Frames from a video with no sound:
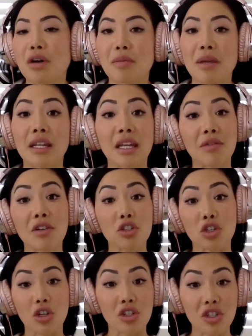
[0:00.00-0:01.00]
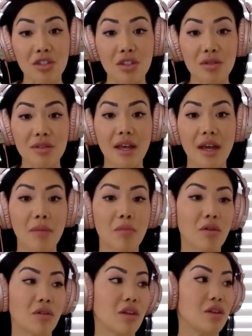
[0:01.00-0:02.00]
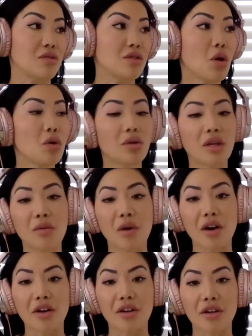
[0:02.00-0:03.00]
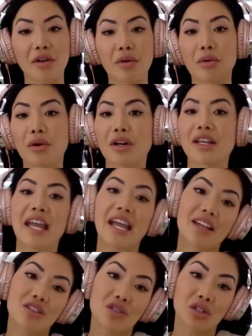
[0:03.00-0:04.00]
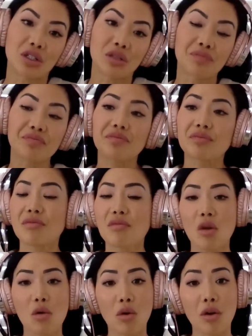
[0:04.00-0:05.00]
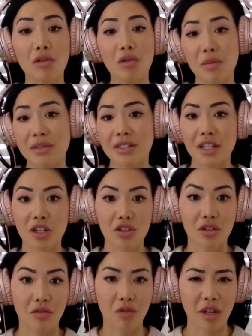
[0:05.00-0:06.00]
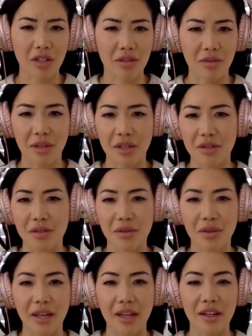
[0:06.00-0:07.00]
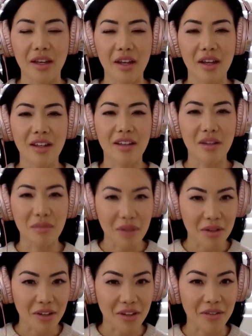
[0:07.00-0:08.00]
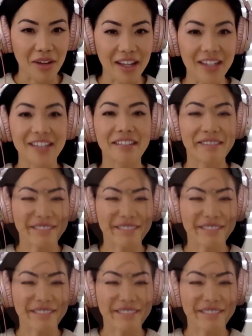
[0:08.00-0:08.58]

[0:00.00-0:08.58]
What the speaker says: I mean, even churches use them, whether they use holy water or a candle or the representation of Christ when they do like communion, right?